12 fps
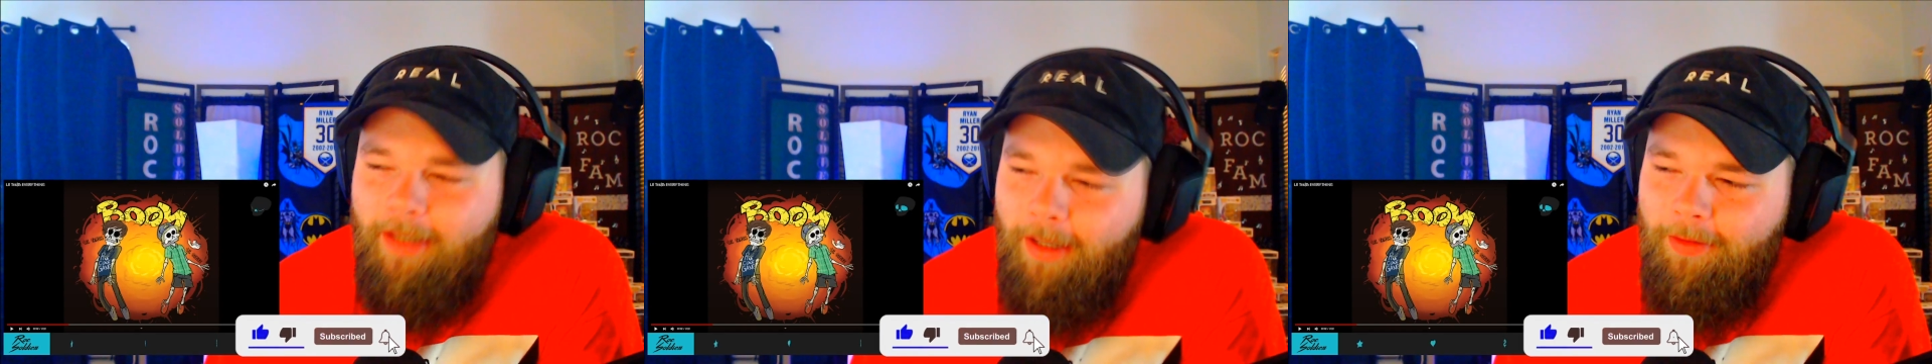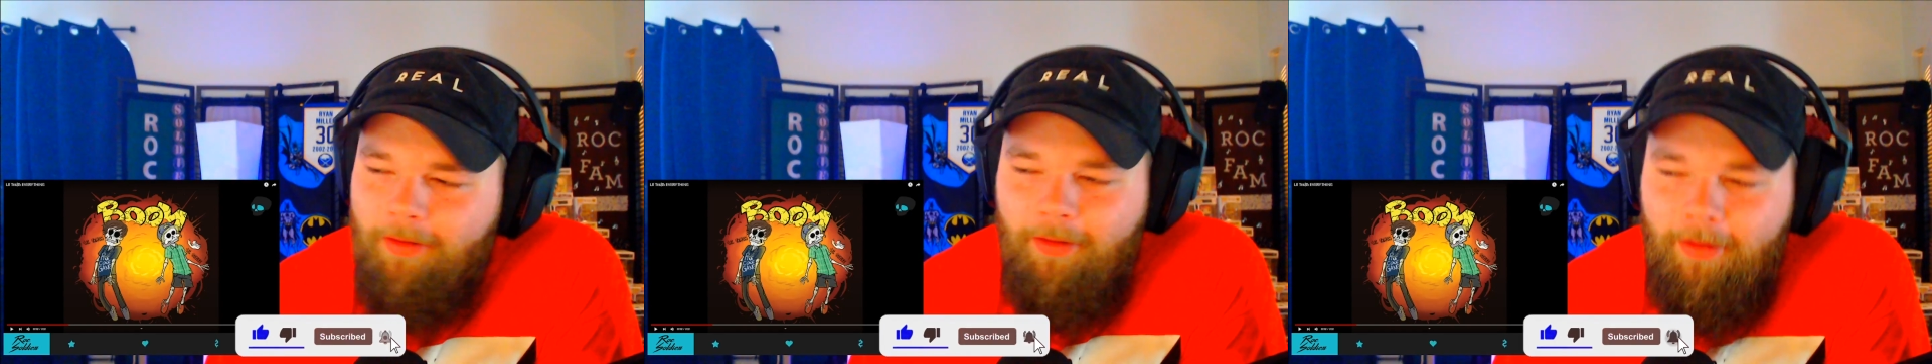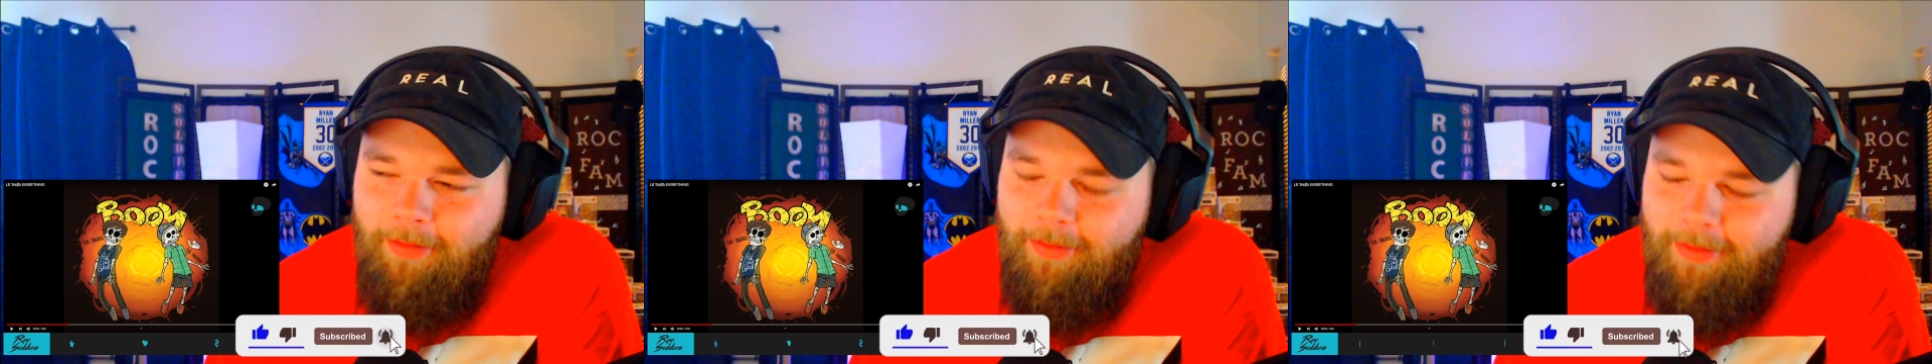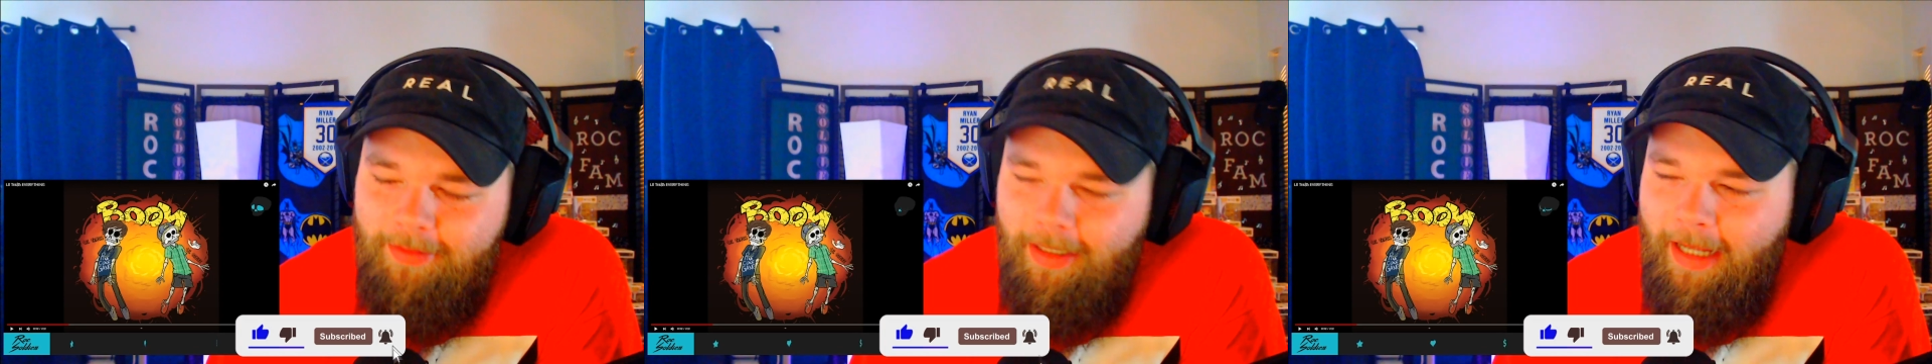other
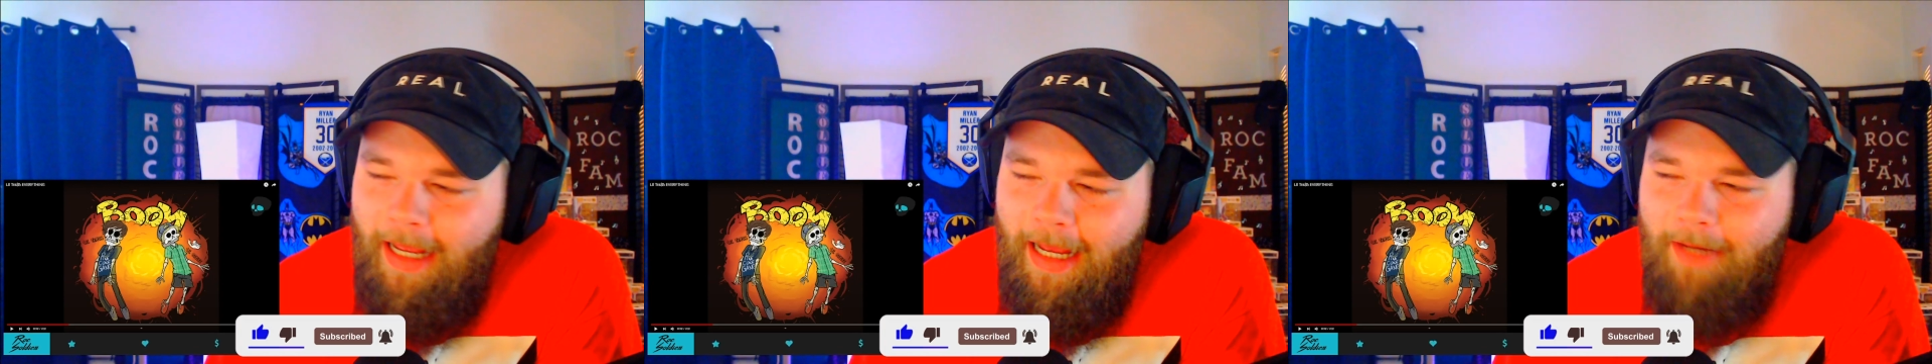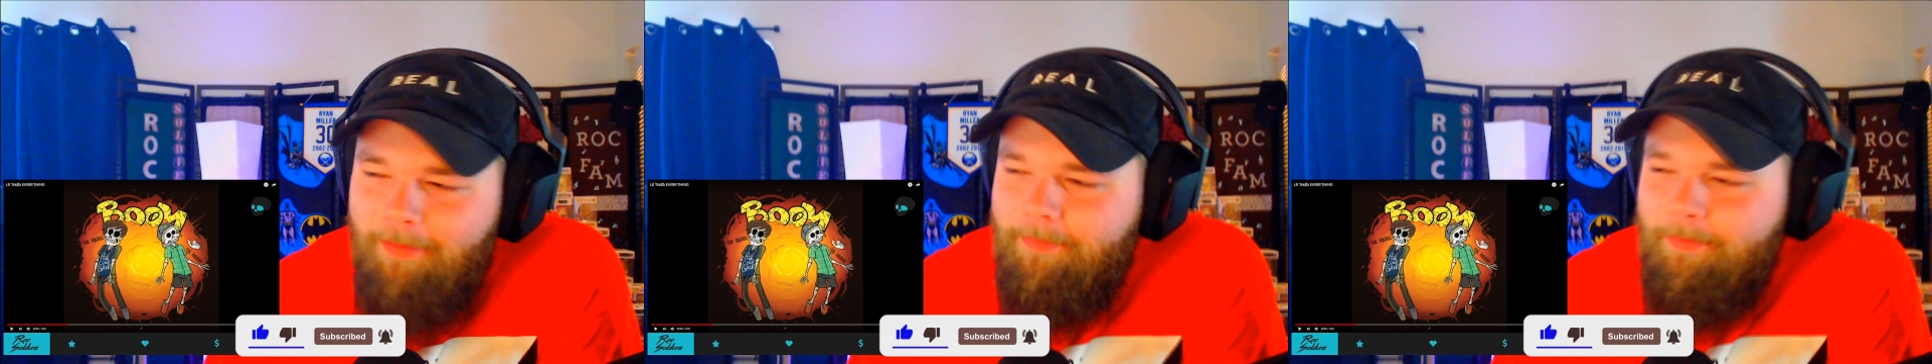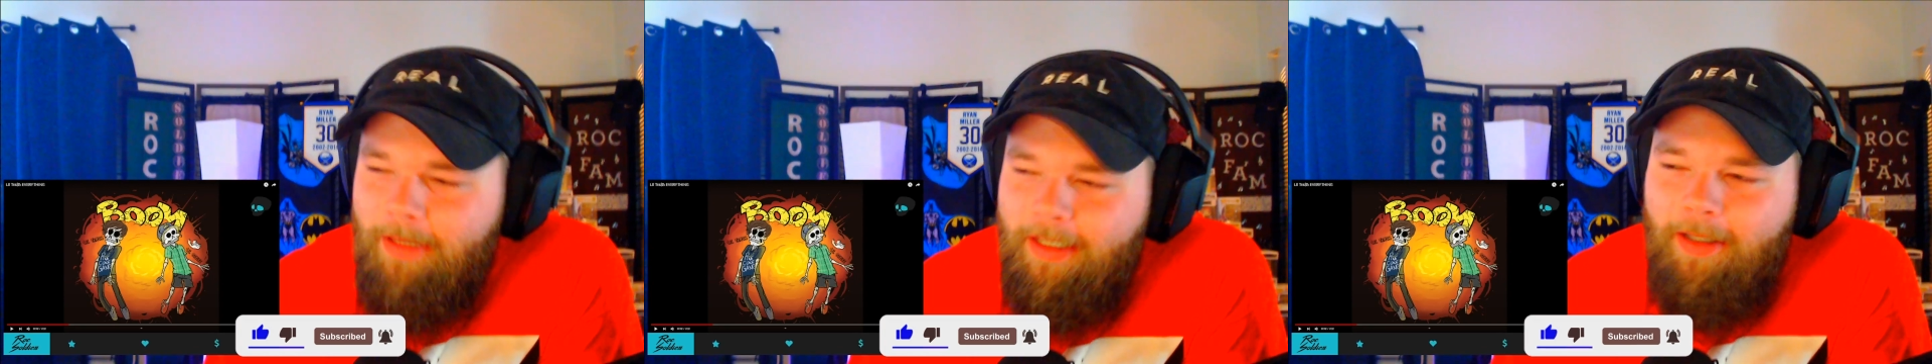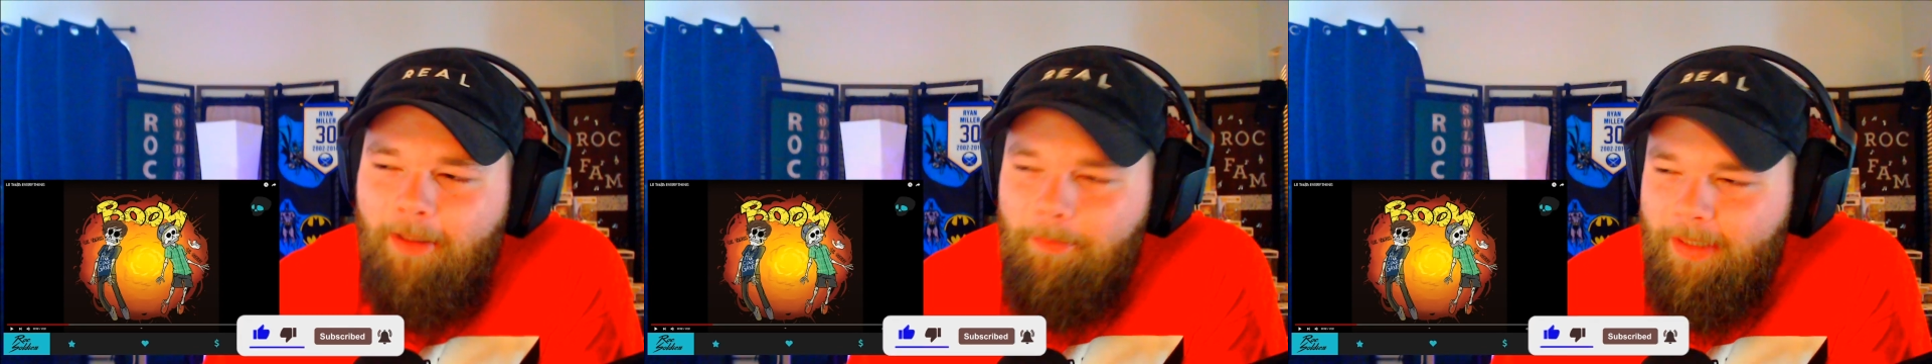than to have like a
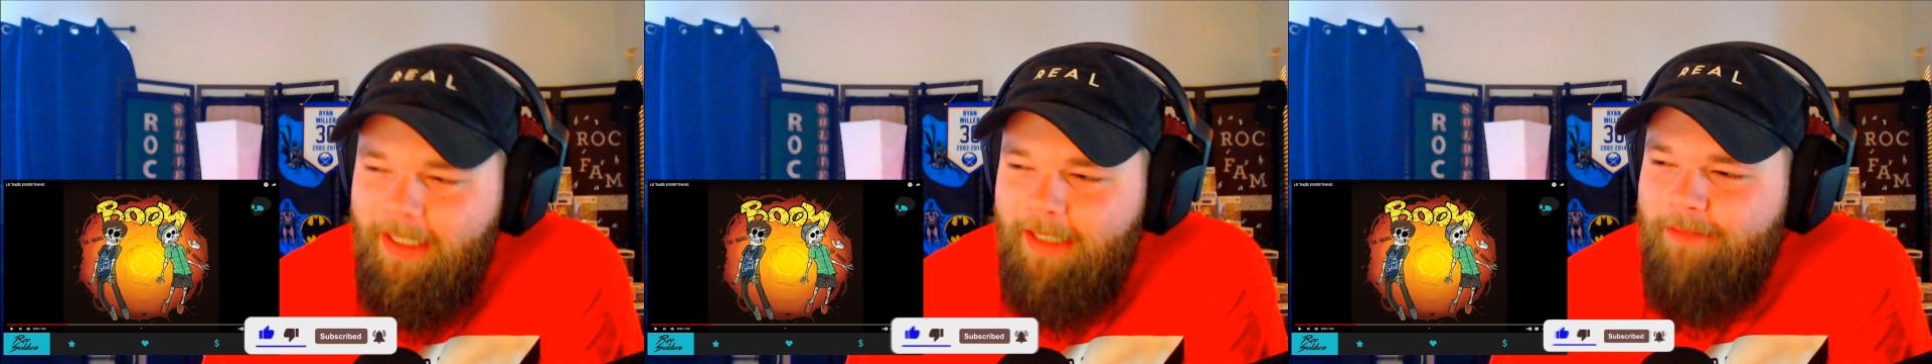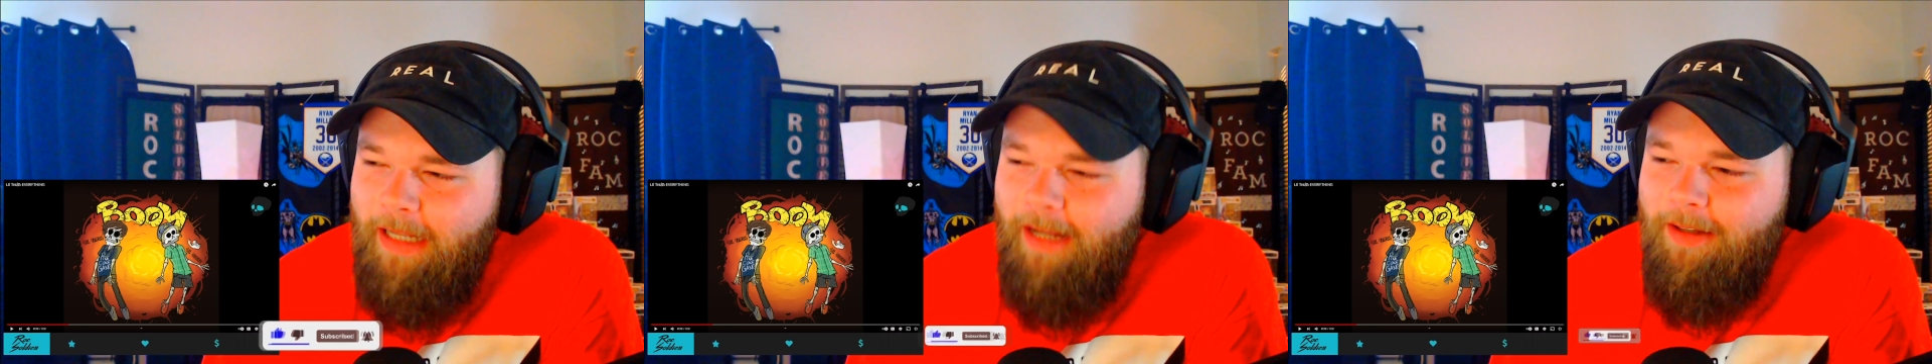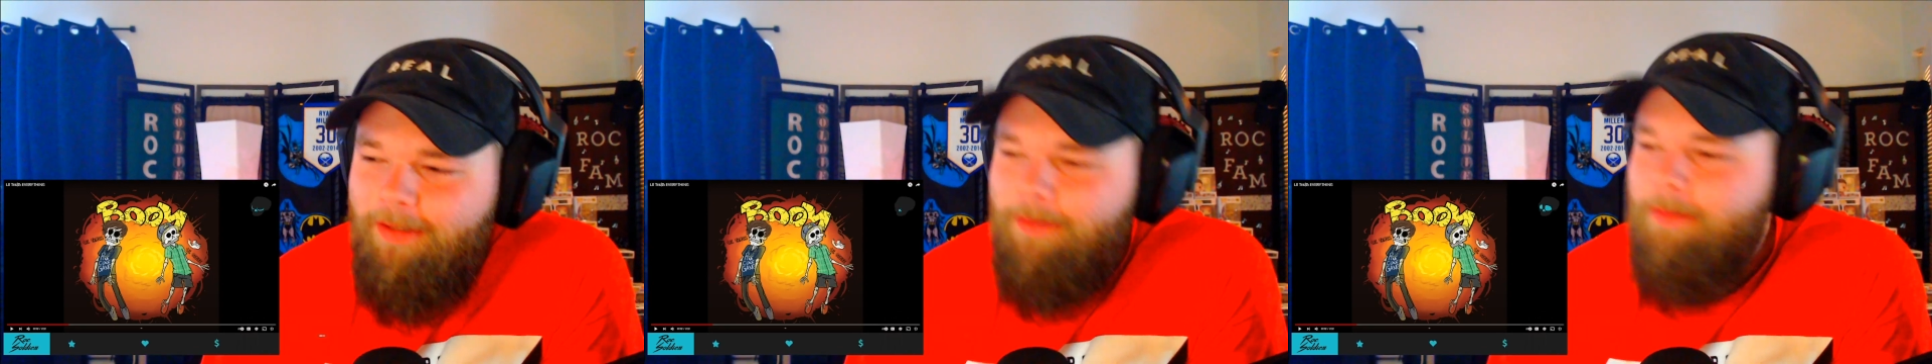comedic value.